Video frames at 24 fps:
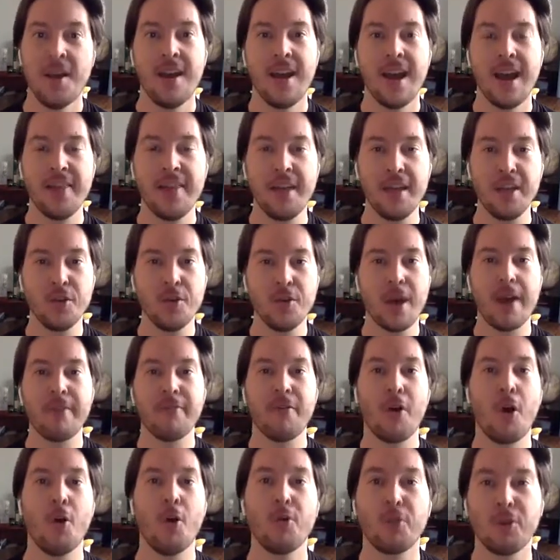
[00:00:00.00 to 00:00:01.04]
And that you
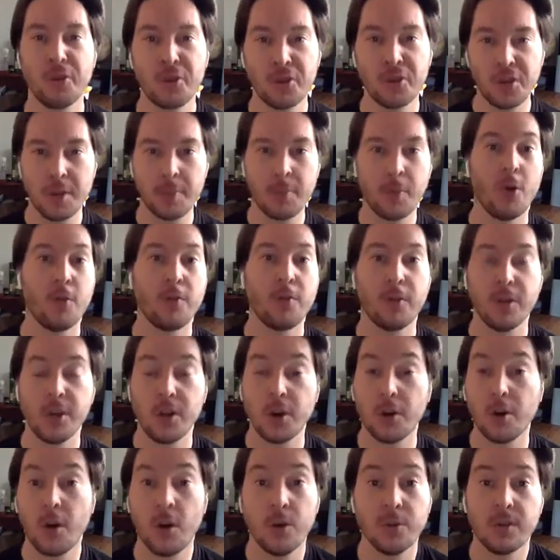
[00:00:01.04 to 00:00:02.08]
have ownership over
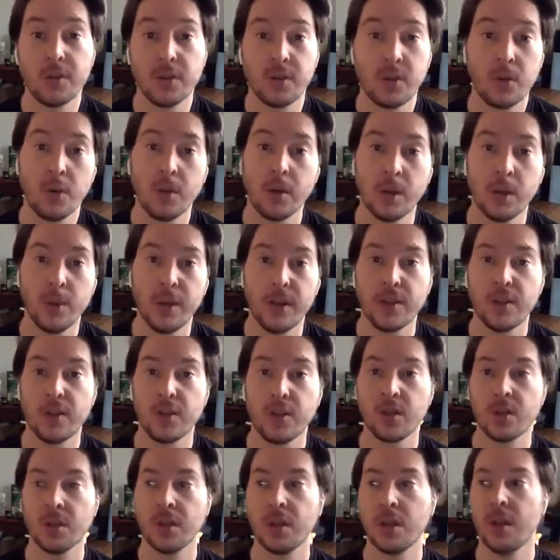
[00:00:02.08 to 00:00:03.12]
your own story,
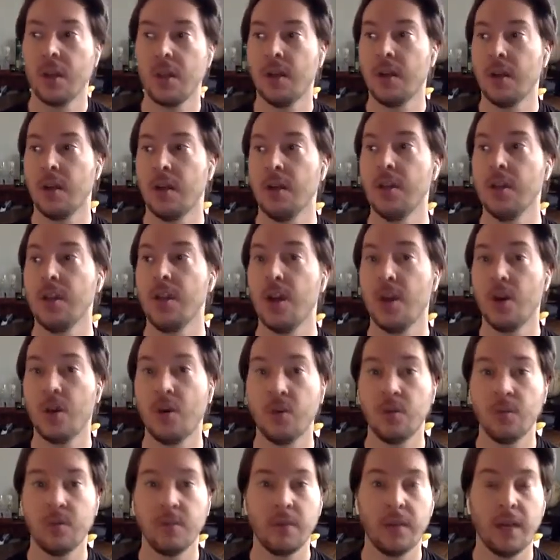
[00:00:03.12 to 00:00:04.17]
which,
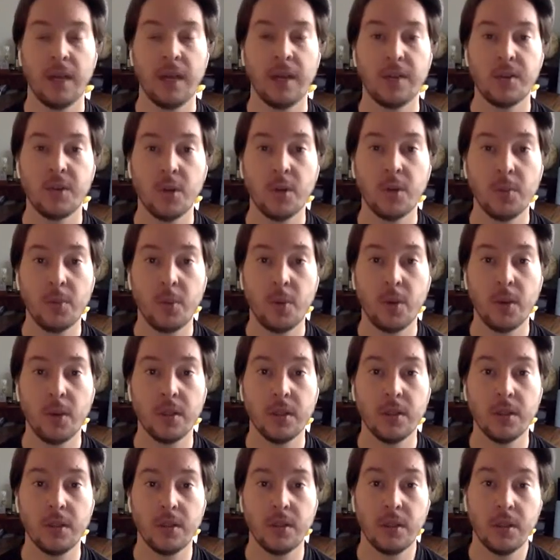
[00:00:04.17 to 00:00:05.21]
at a certain point,
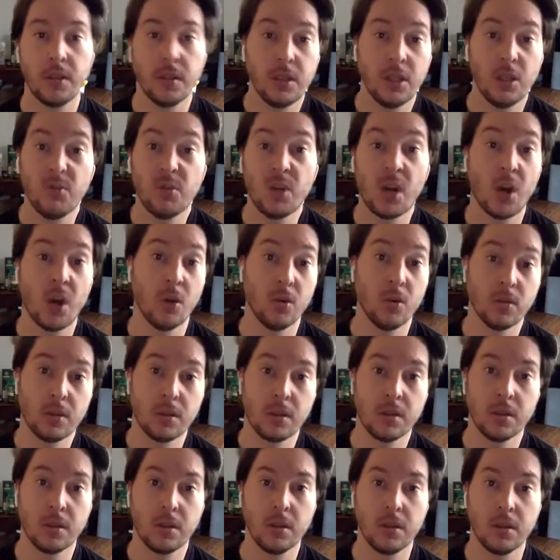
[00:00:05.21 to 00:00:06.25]
you don't.
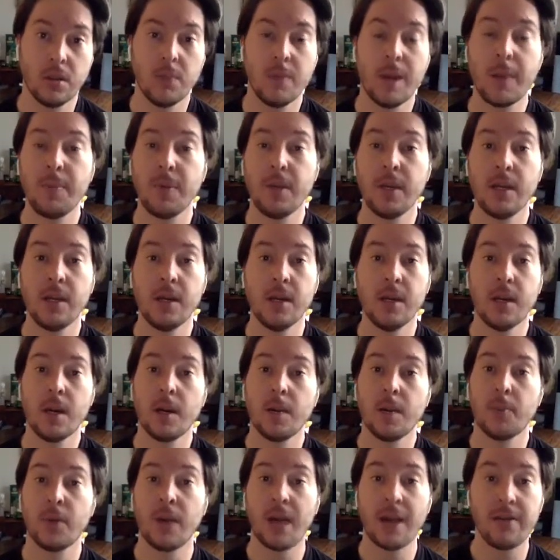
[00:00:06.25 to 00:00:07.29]
You might be
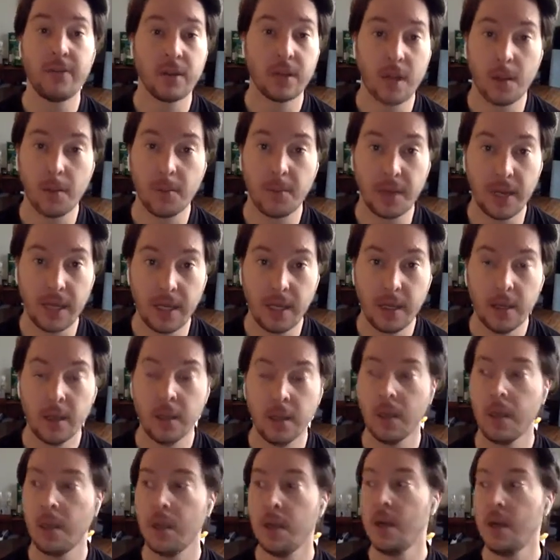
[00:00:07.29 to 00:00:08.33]
a private company.
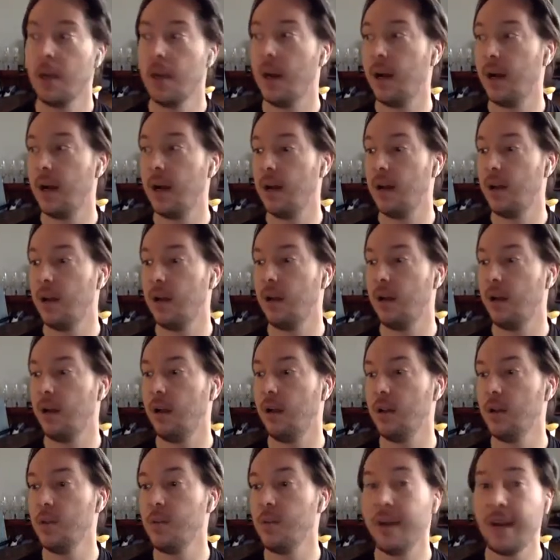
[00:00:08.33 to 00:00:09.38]

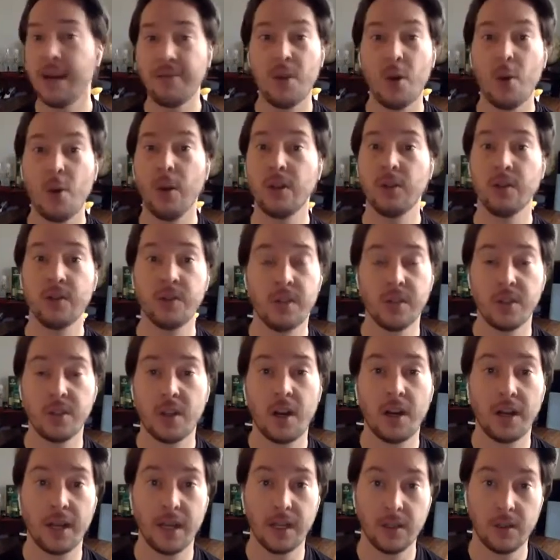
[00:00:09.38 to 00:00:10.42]
You might have no interest in
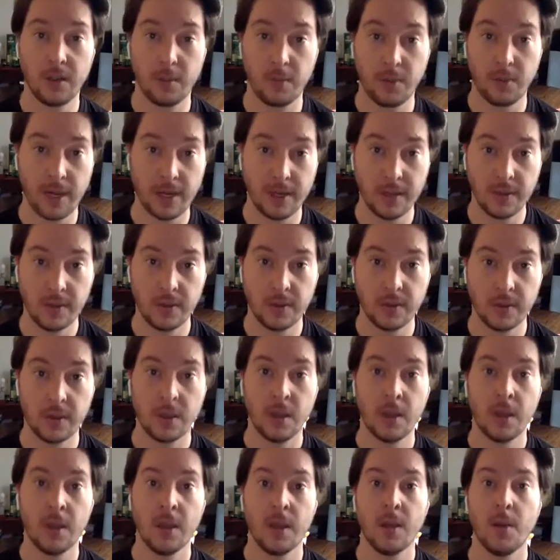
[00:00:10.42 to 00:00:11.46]
talking to the press,
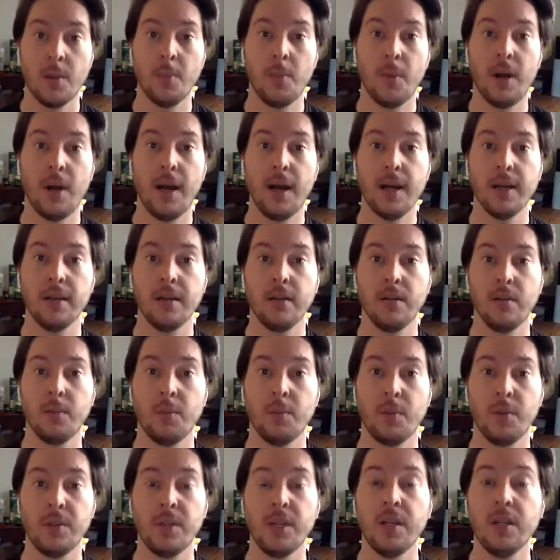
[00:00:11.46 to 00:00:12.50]
but
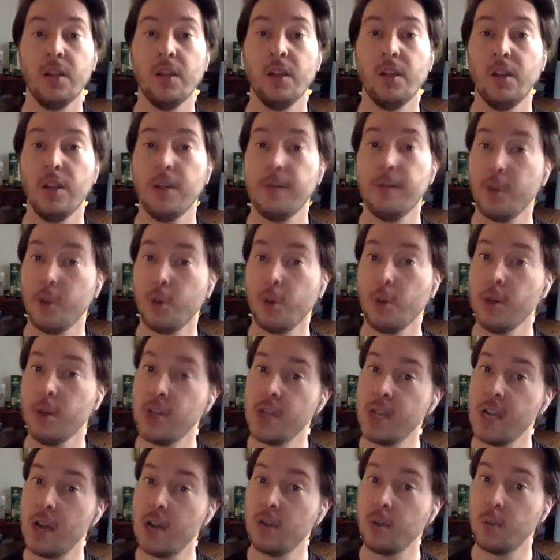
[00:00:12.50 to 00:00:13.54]
particularly if you're
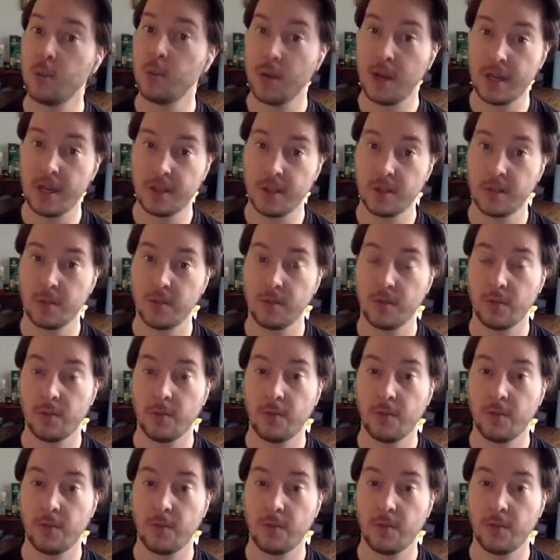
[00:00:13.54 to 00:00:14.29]
reaching out to press